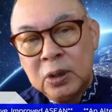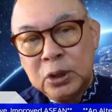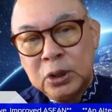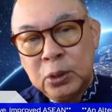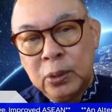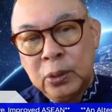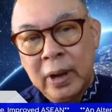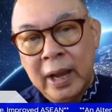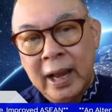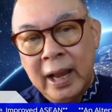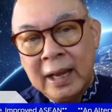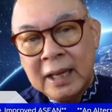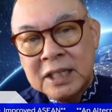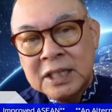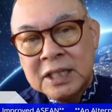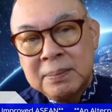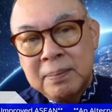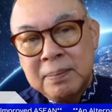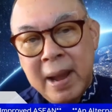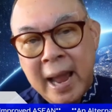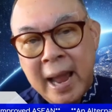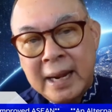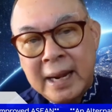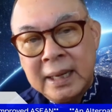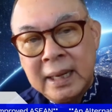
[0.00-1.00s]
able to
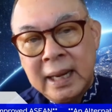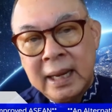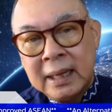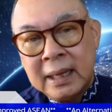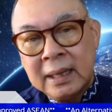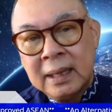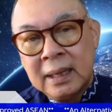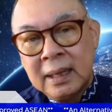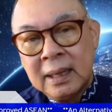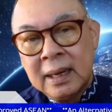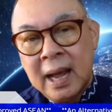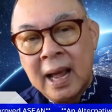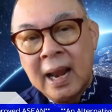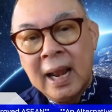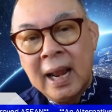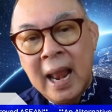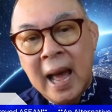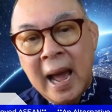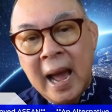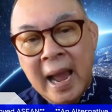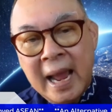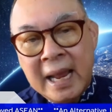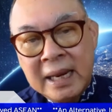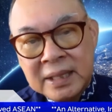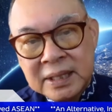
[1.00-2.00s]
expand
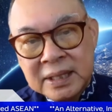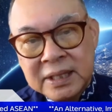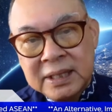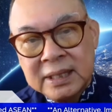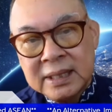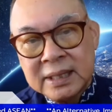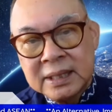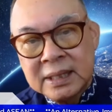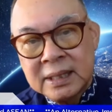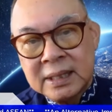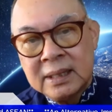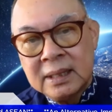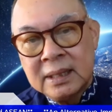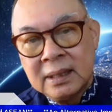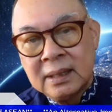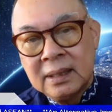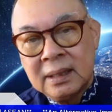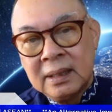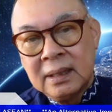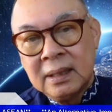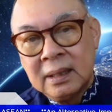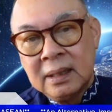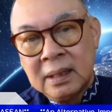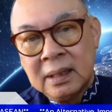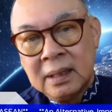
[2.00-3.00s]
alliances,
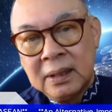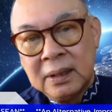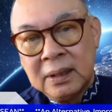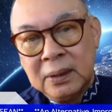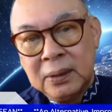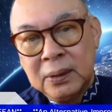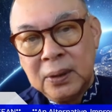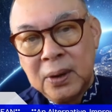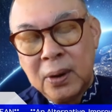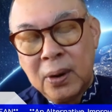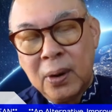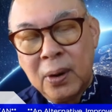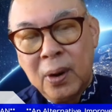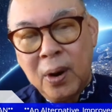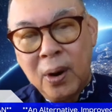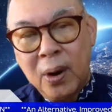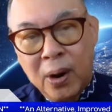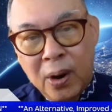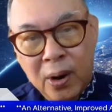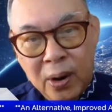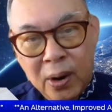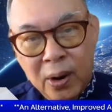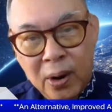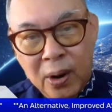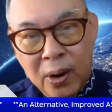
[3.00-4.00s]

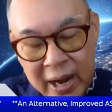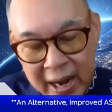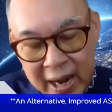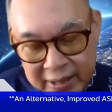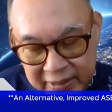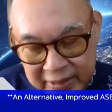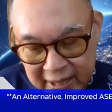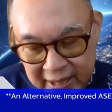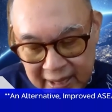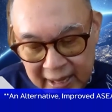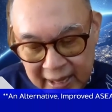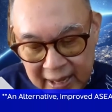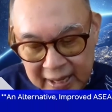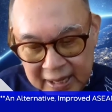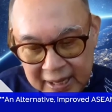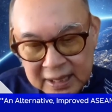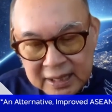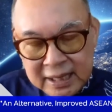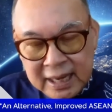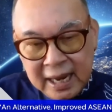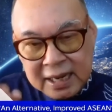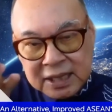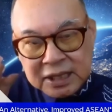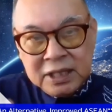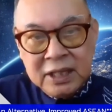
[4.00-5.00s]
or I think
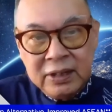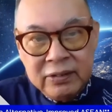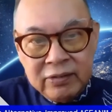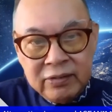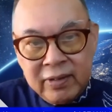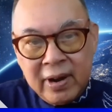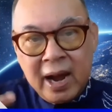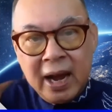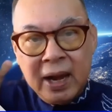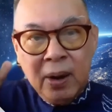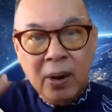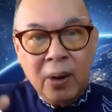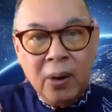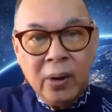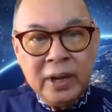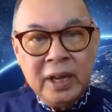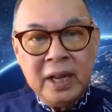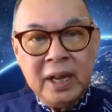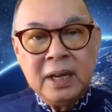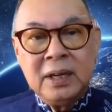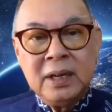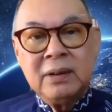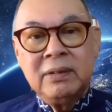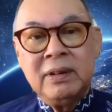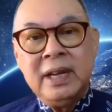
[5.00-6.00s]
intensify
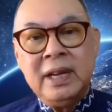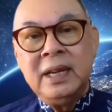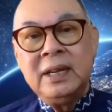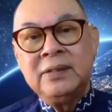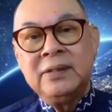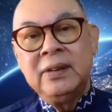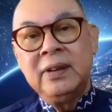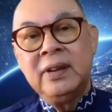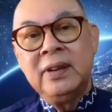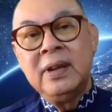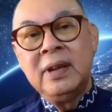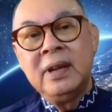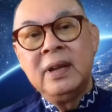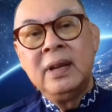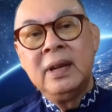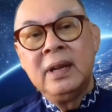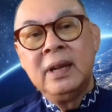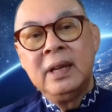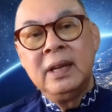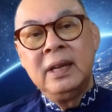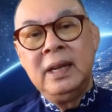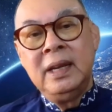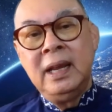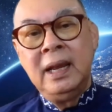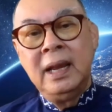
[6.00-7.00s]
or increase
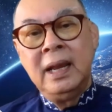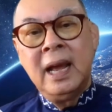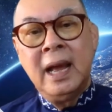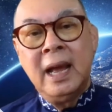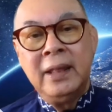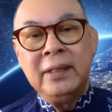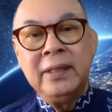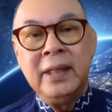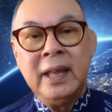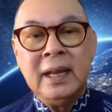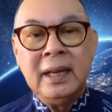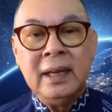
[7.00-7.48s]
the